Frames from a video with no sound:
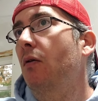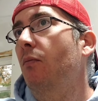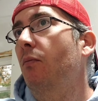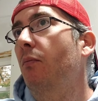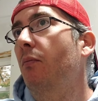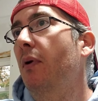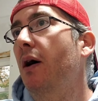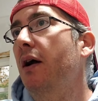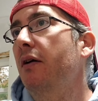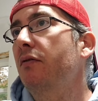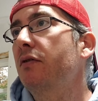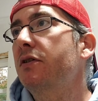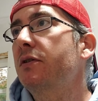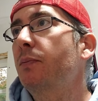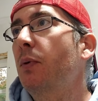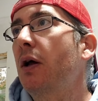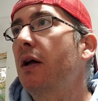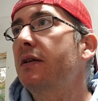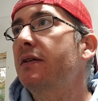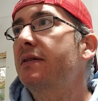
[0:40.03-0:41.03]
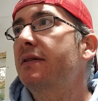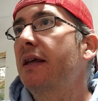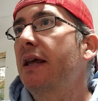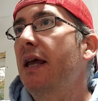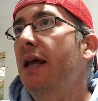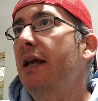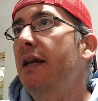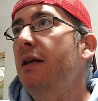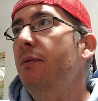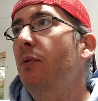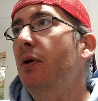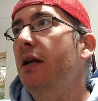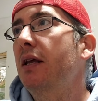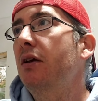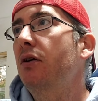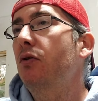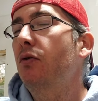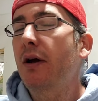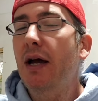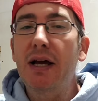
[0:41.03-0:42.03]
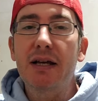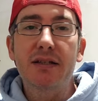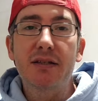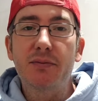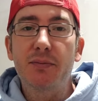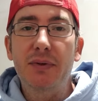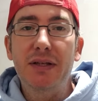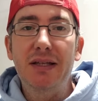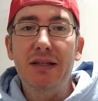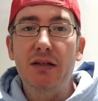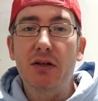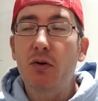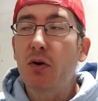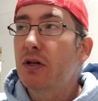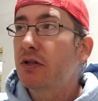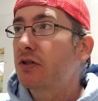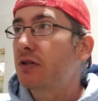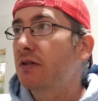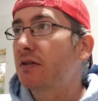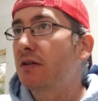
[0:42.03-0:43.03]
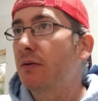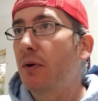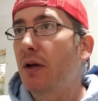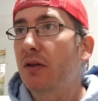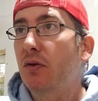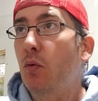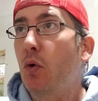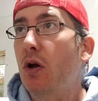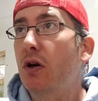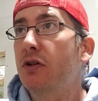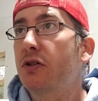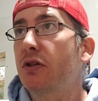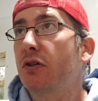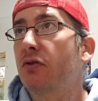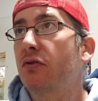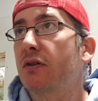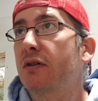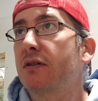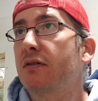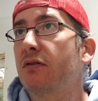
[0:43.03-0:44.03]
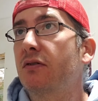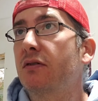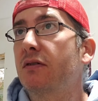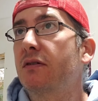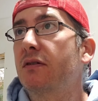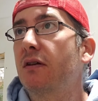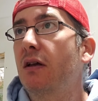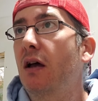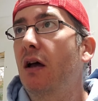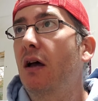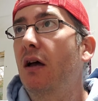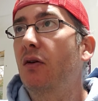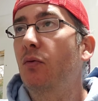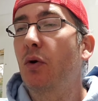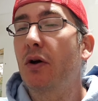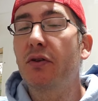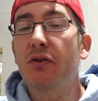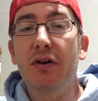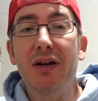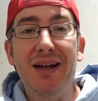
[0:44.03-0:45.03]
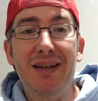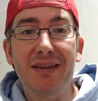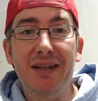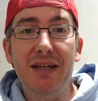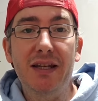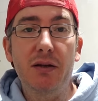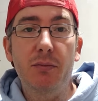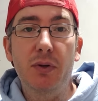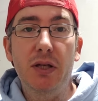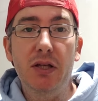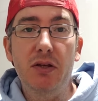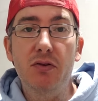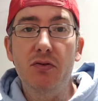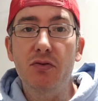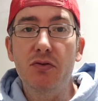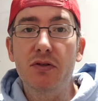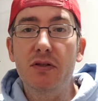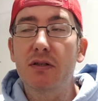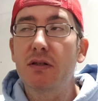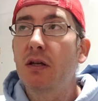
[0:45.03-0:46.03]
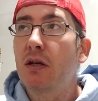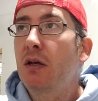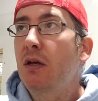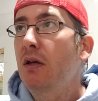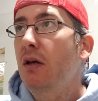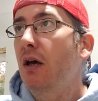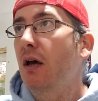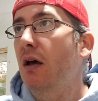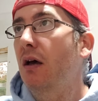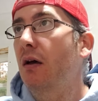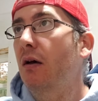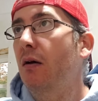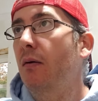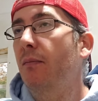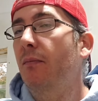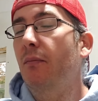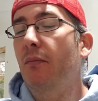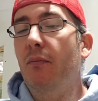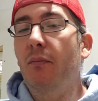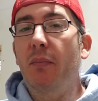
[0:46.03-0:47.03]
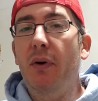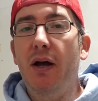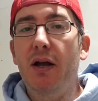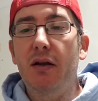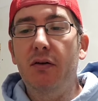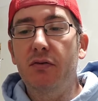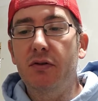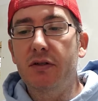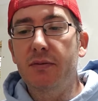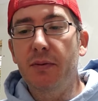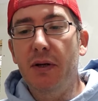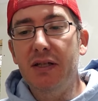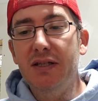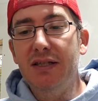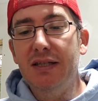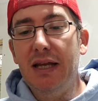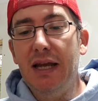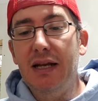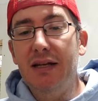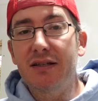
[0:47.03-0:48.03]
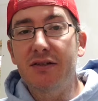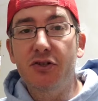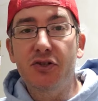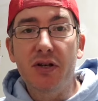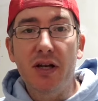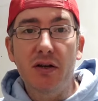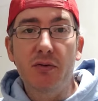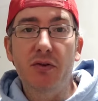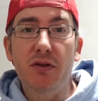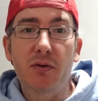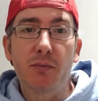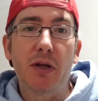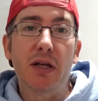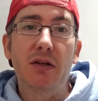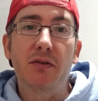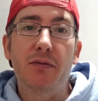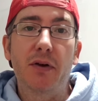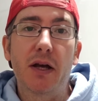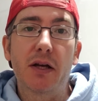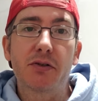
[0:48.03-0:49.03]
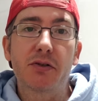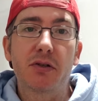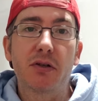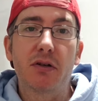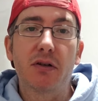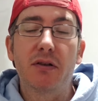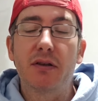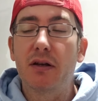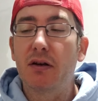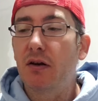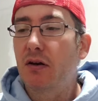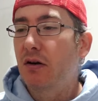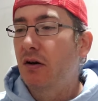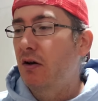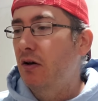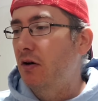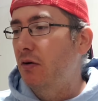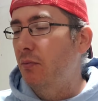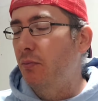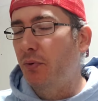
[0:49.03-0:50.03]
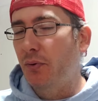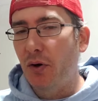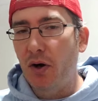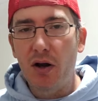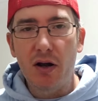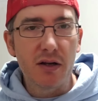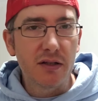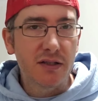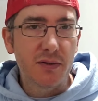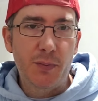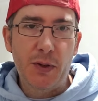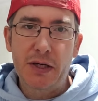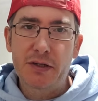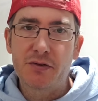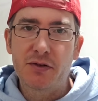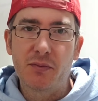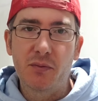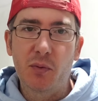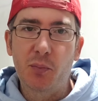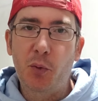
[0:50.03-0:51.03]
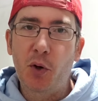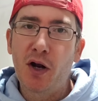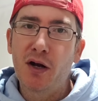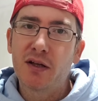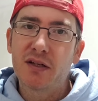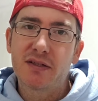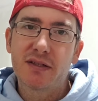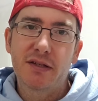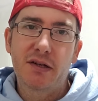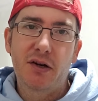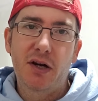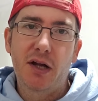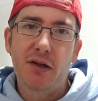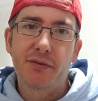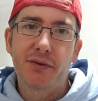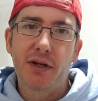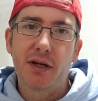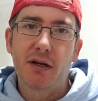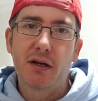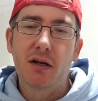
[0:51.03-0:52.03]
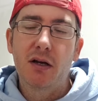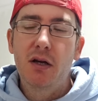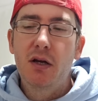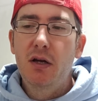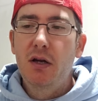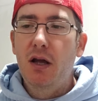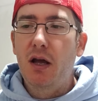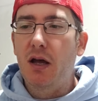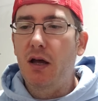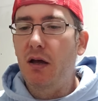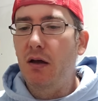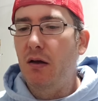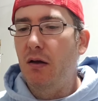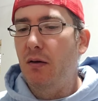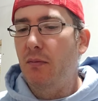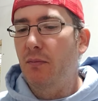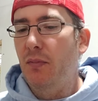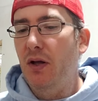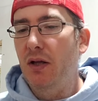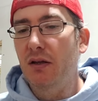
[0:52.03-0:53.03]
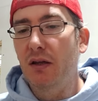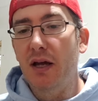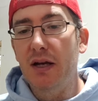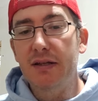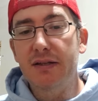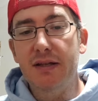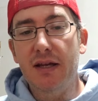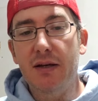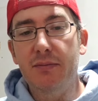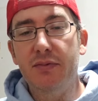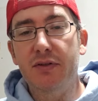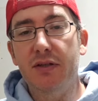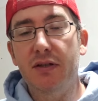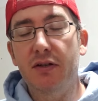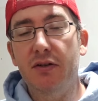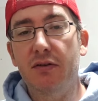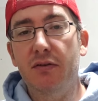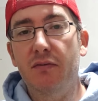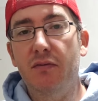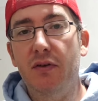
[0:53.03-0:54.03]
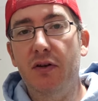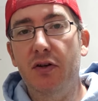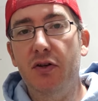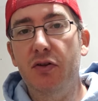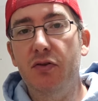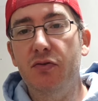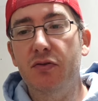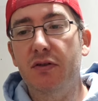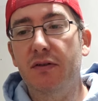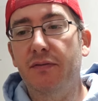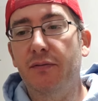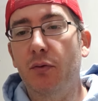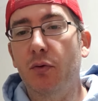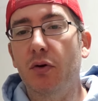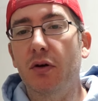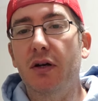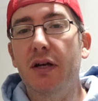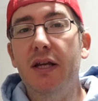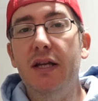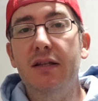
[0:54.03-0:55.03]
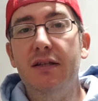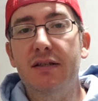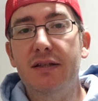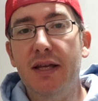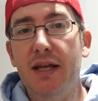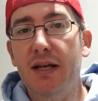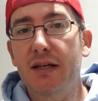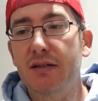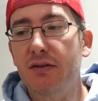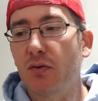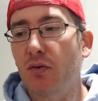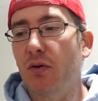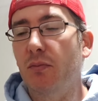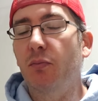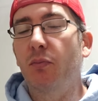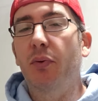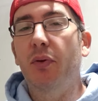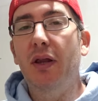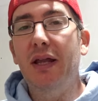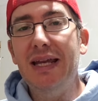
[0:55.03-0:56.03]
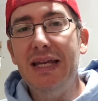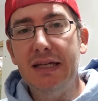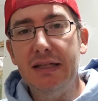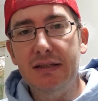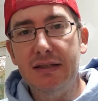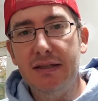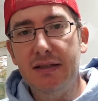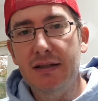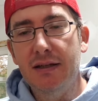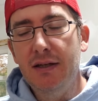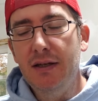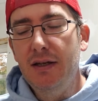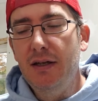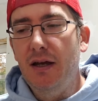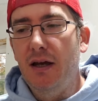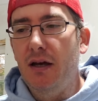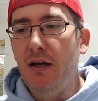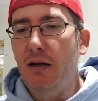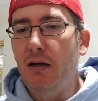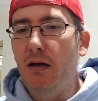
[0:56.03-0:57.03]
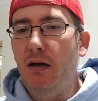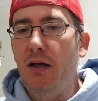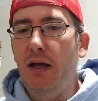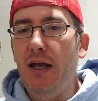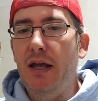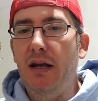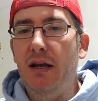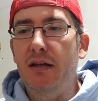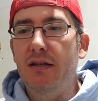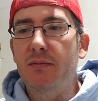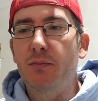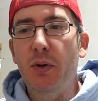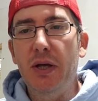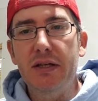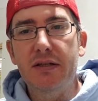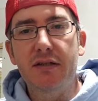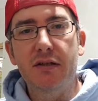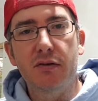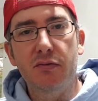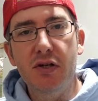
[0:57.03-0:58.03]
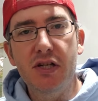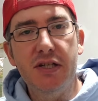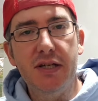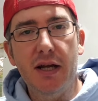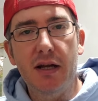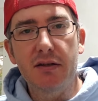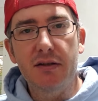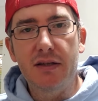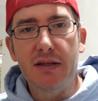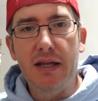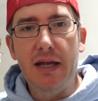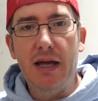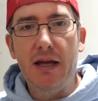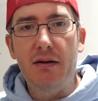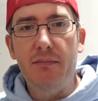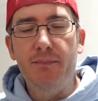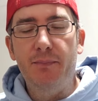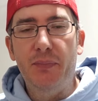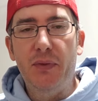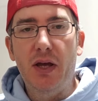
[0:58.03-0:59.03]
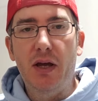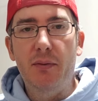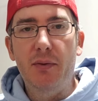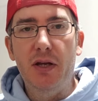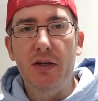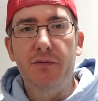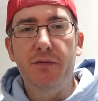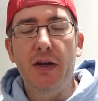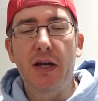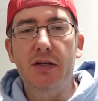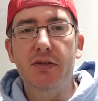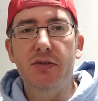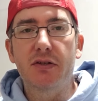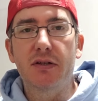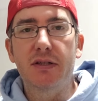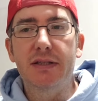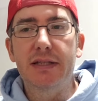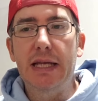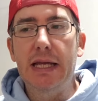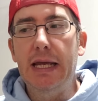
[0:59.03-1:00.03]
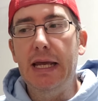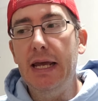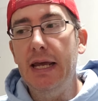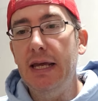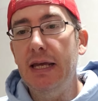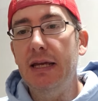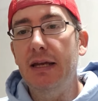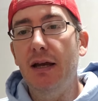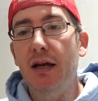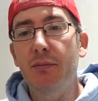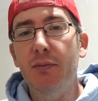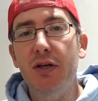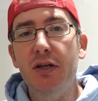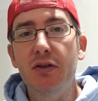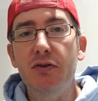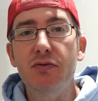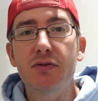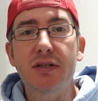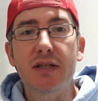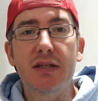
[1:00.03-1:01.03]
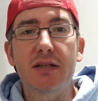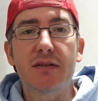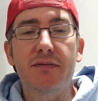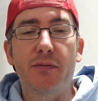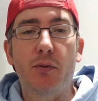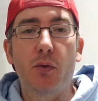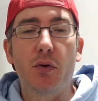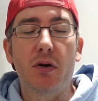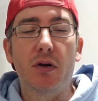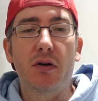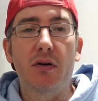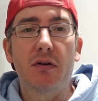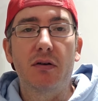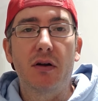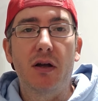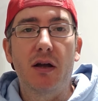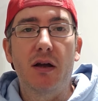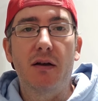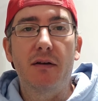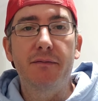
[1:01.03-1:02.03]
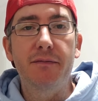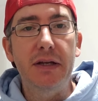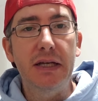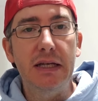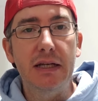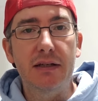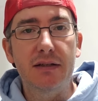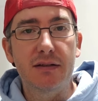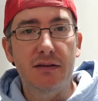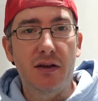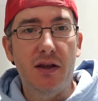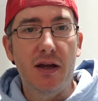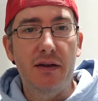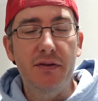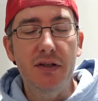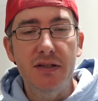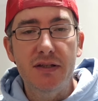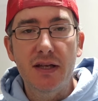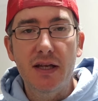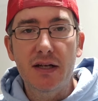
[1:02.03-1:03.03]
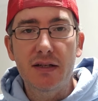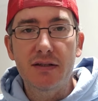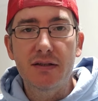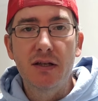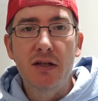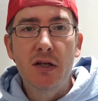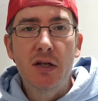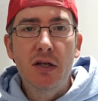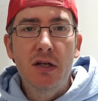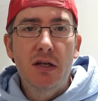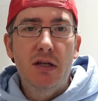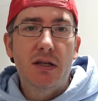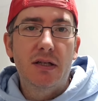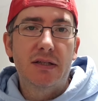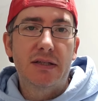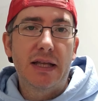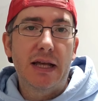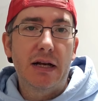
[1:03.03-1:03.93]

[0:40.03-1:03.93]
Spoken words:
My response to anybody who asks me the questions about the water gel crystals and whether or not they can be used, my response to that is check with the manufacturer. There are a broad spectrum of products that are out there. A lot of times they're used for insects or plants, and it's best to reach out to that manufacturer and say, hey, I'm going to use this for feeding to live insects. Is